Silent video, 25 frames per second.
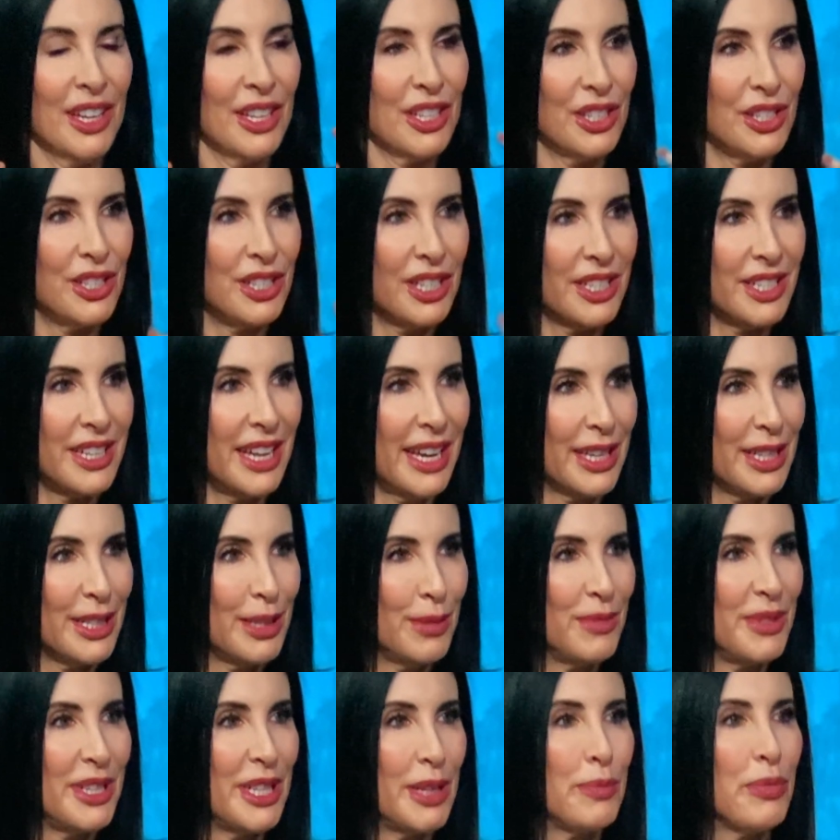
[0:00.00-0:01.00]
to take some
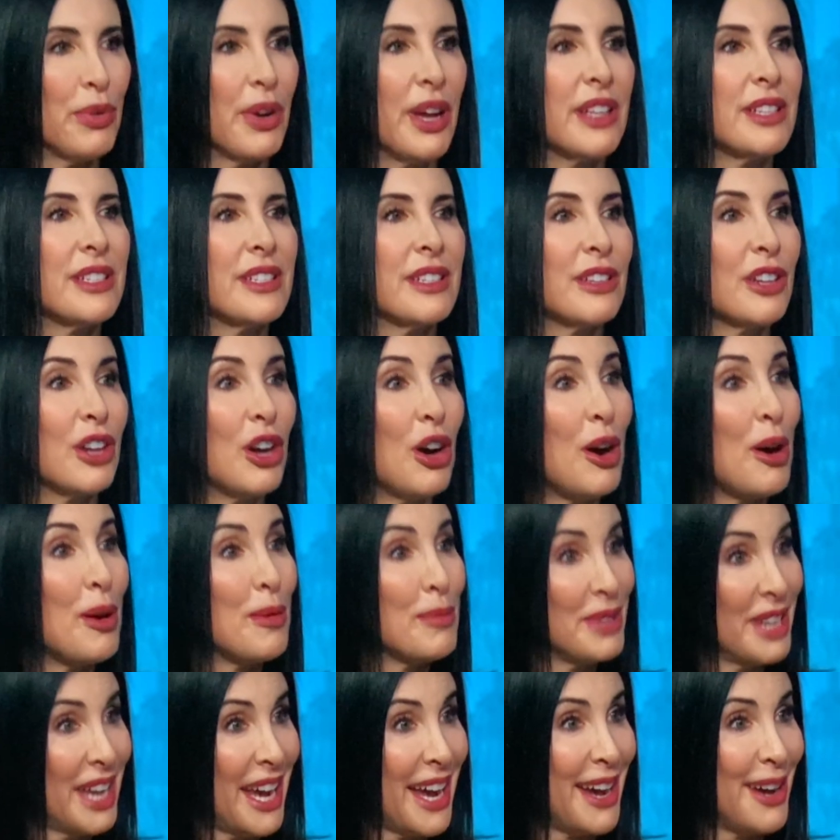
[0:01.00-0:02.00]
deep breaths and calm
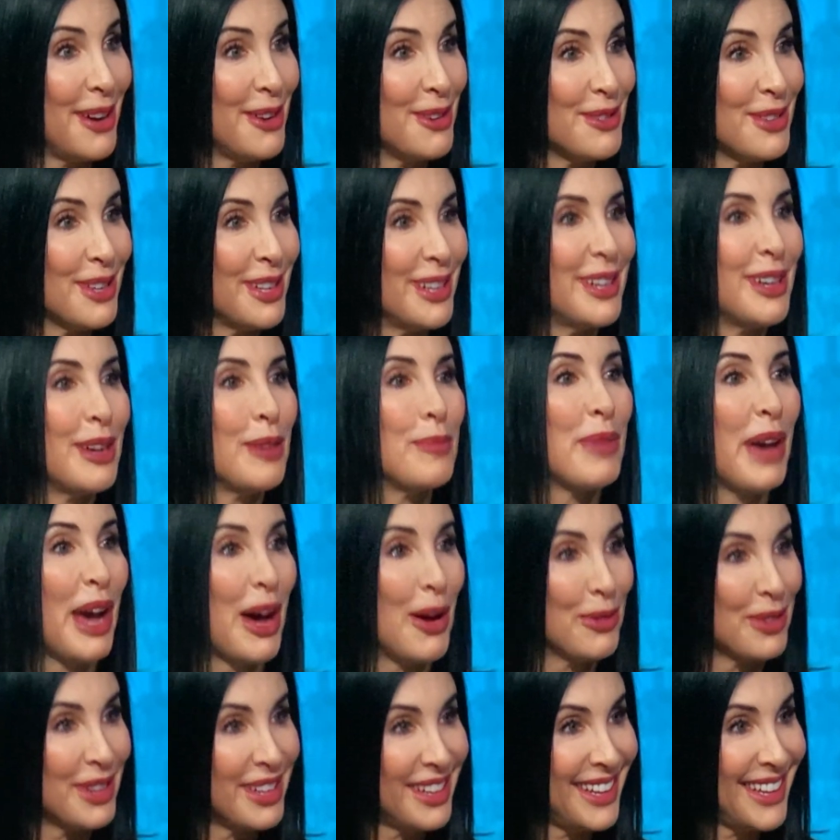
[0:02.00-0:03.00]
down about
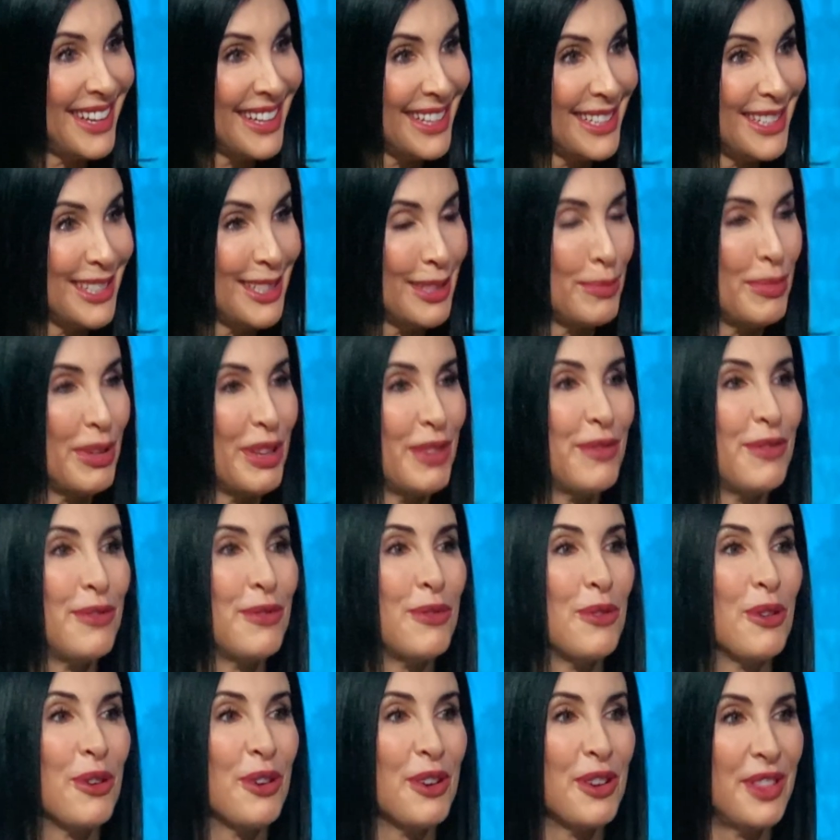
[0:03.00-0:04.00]
it
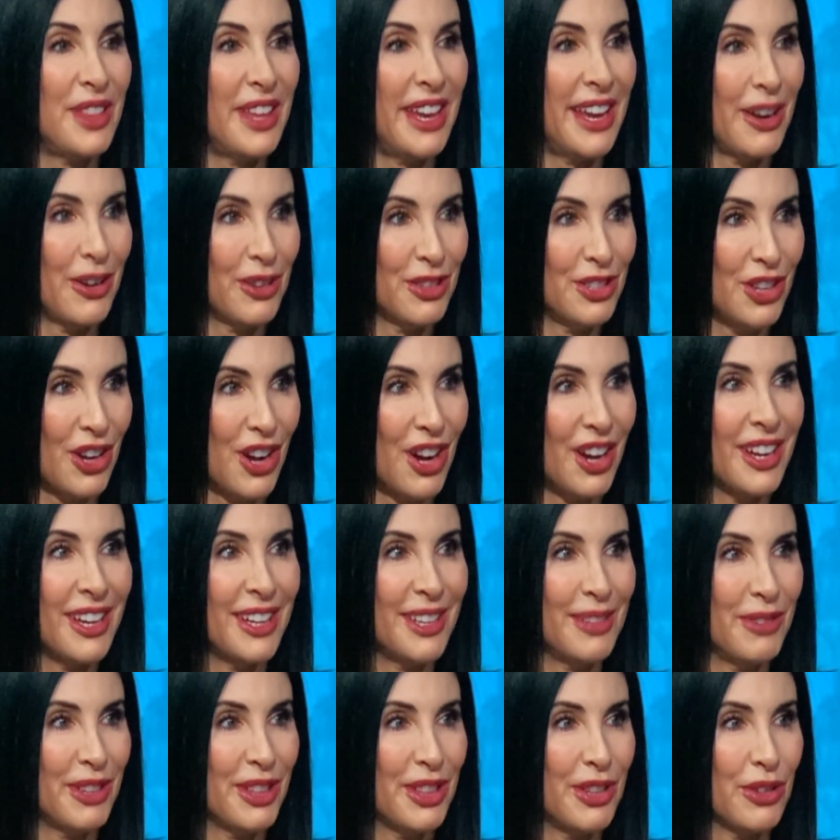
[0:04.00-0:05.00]
before they are talking with their